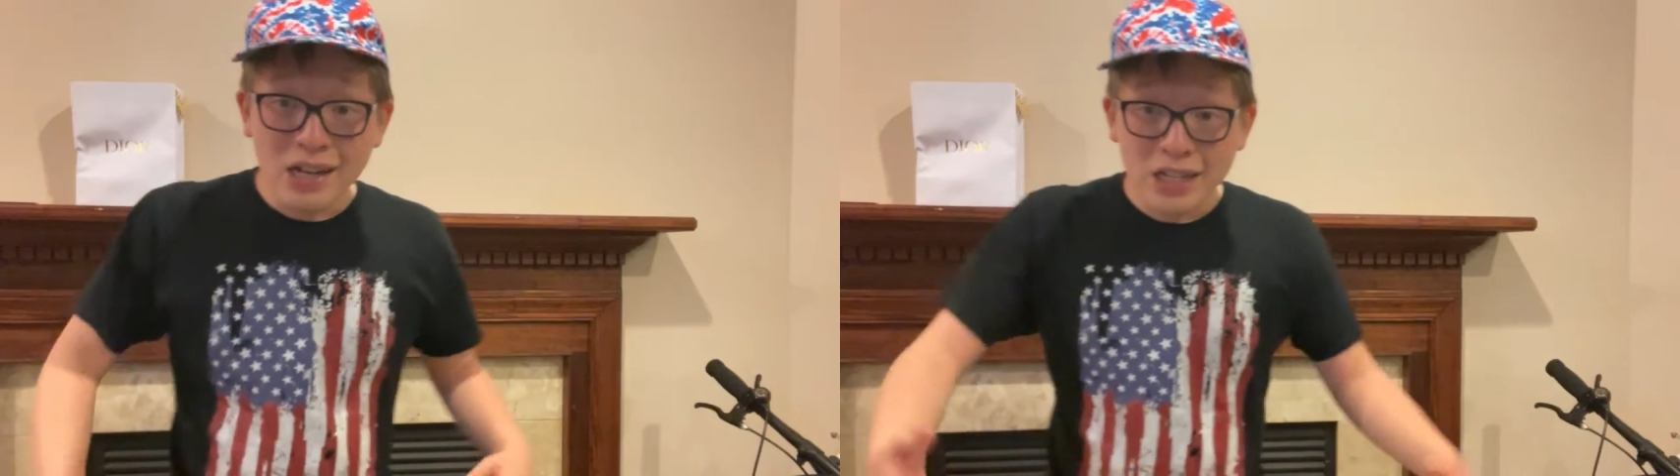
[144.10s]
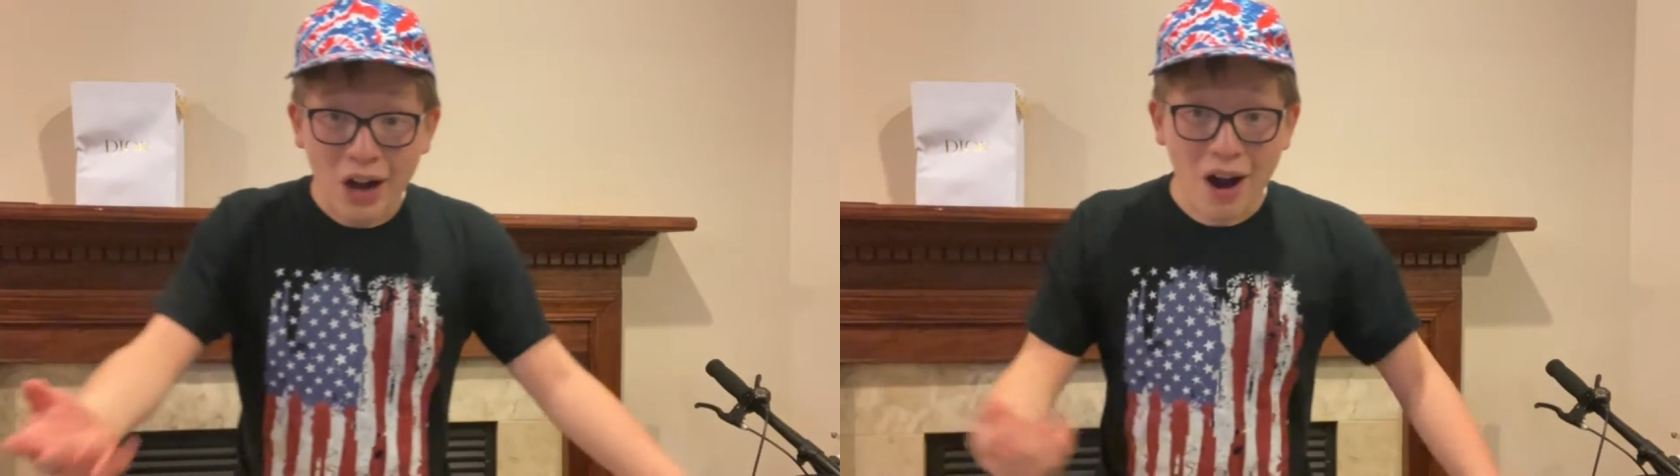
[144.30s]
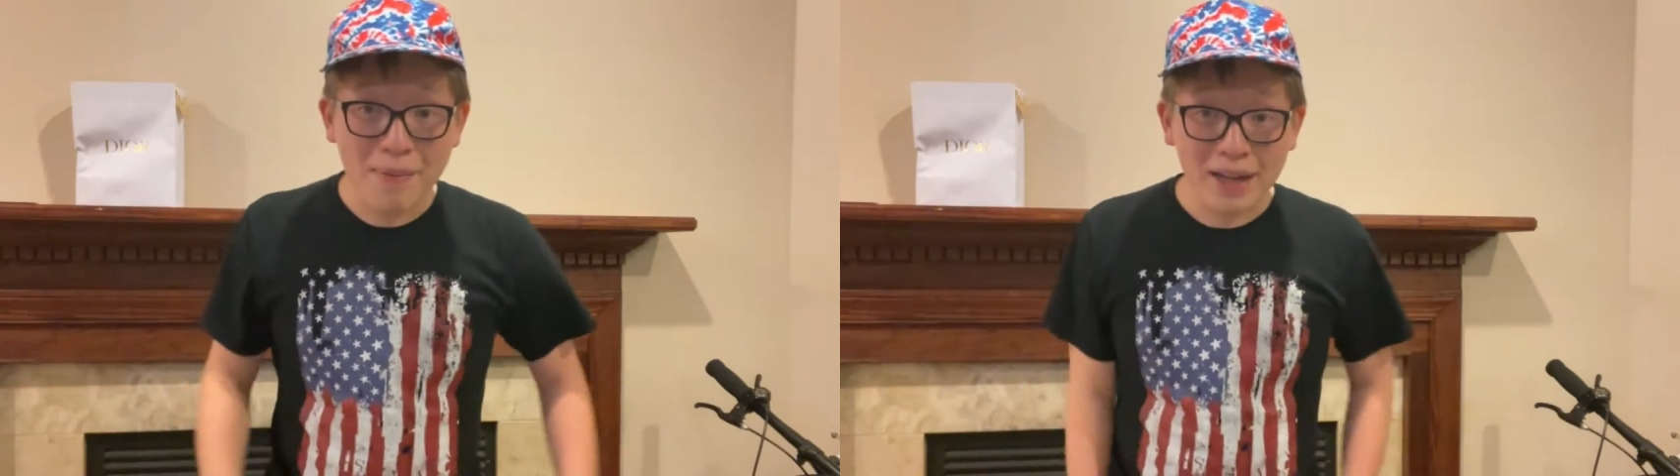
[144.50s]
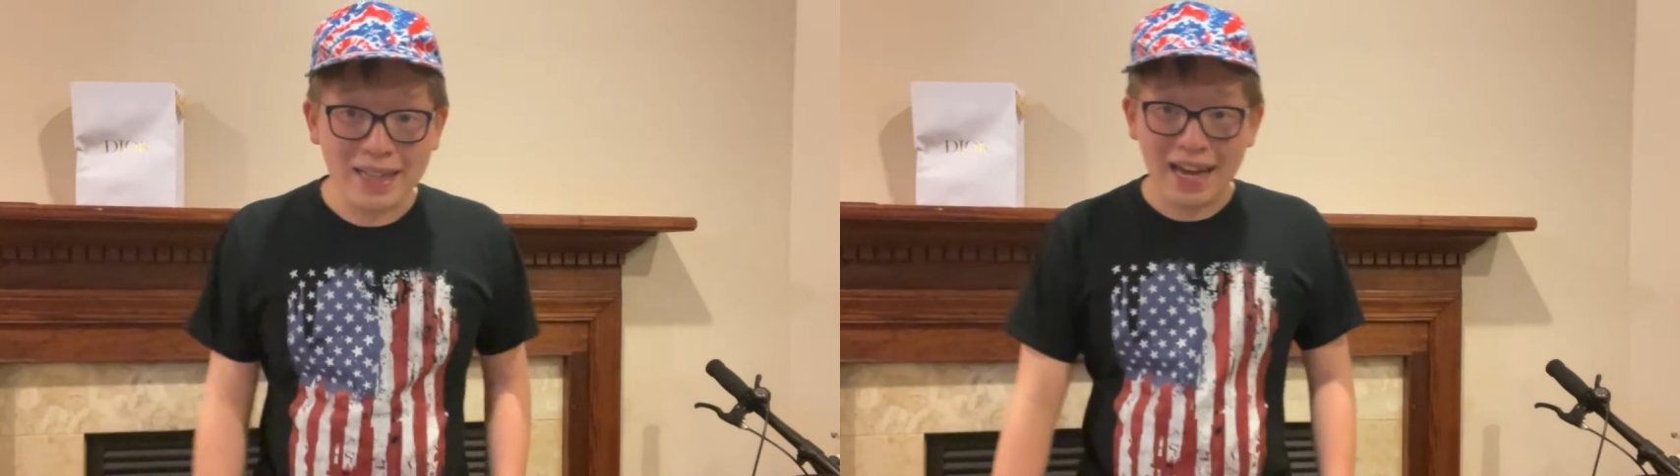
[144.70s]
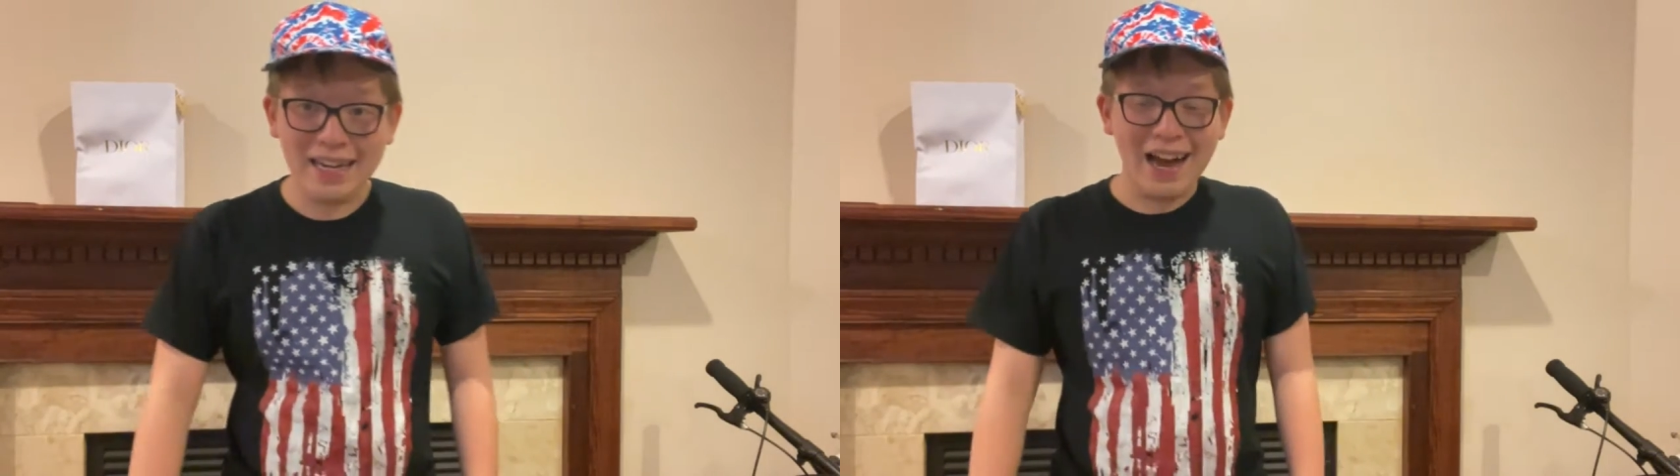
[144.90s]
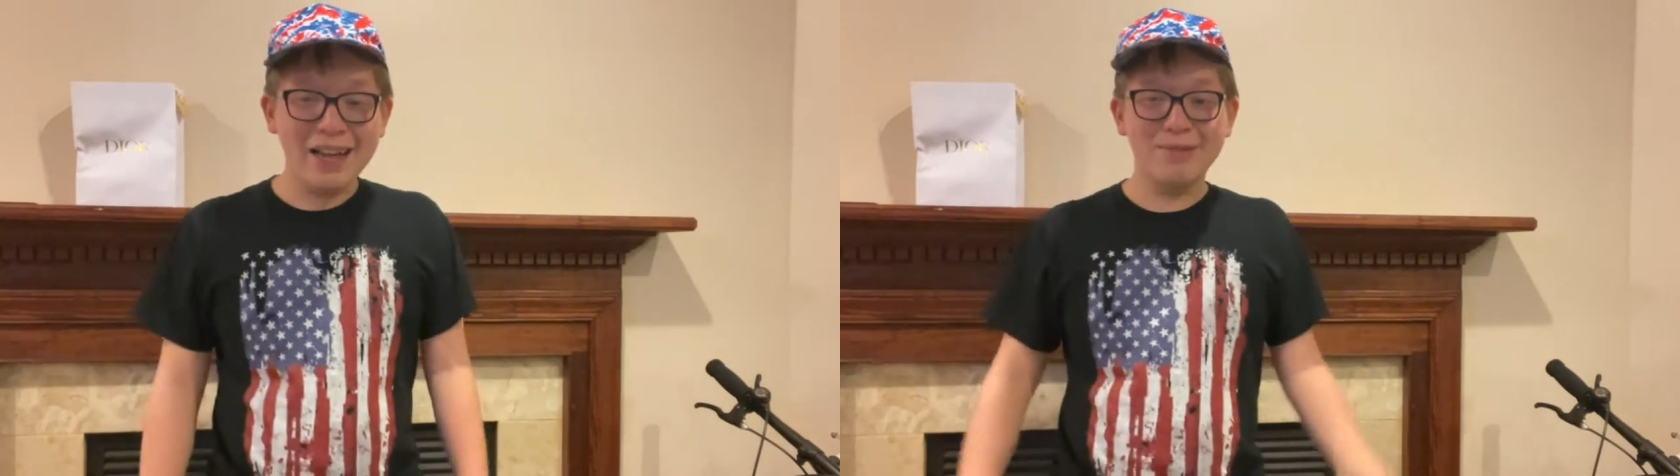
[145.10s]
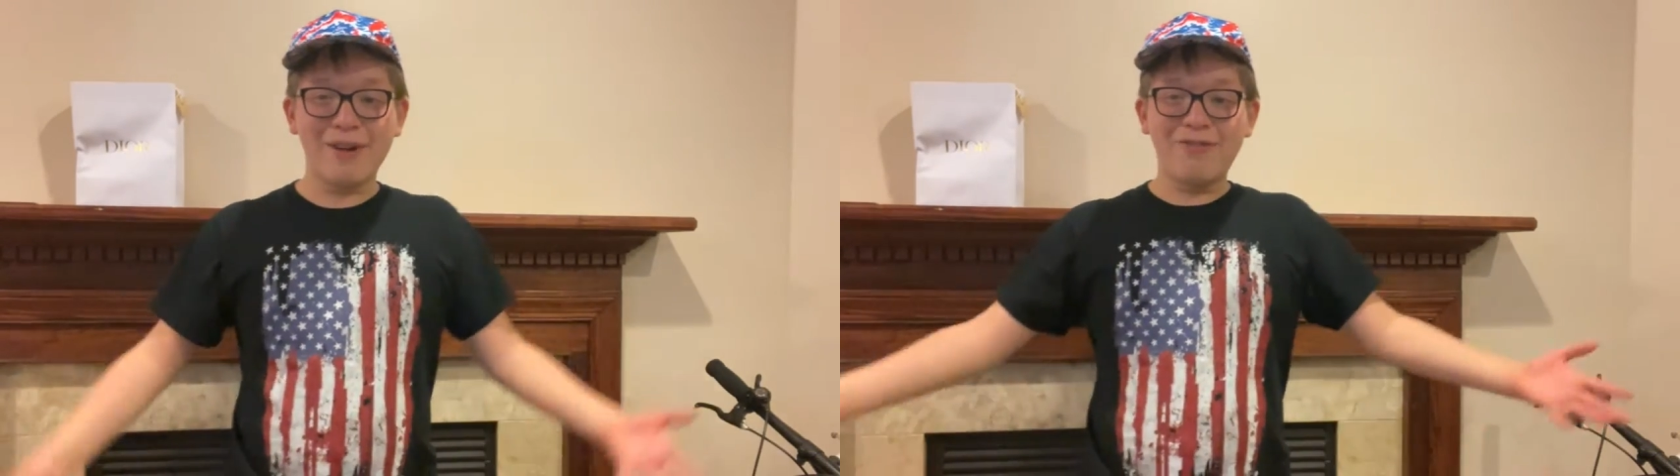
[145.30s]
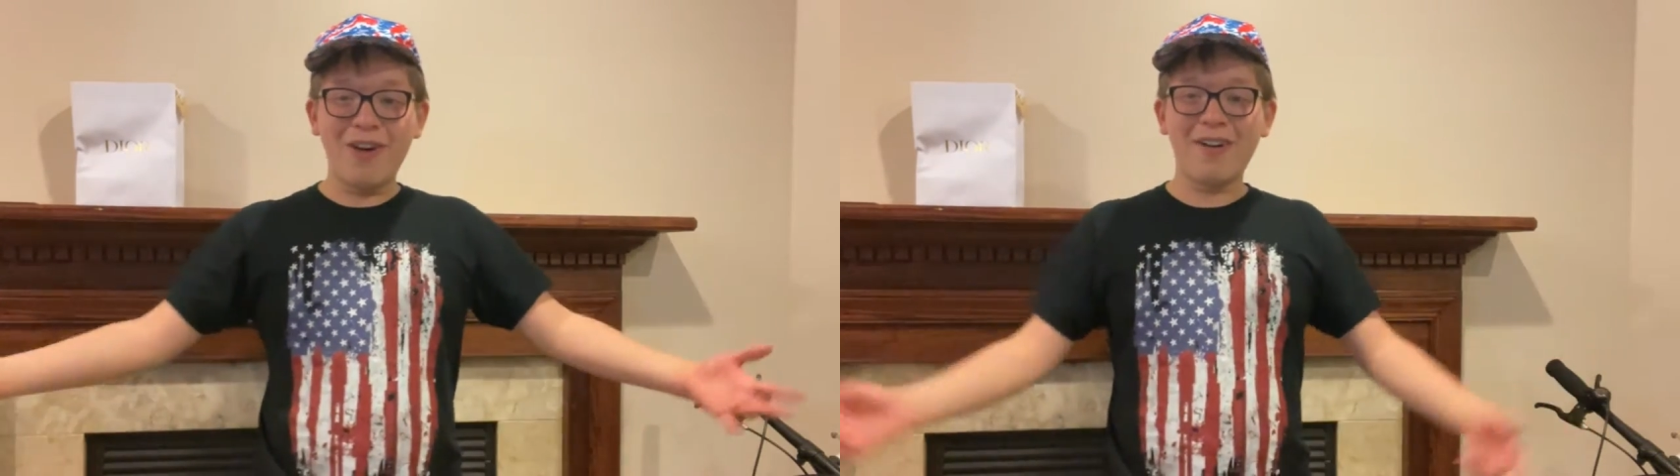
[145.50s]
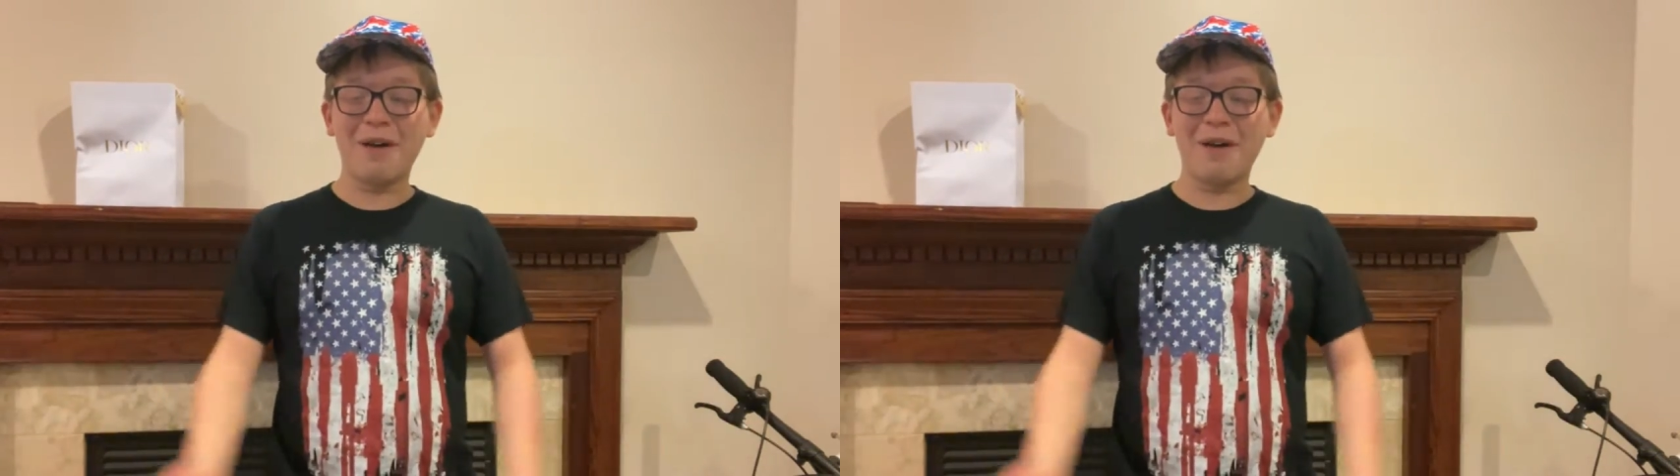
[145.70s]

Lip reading: Sorry about that, guys, my phone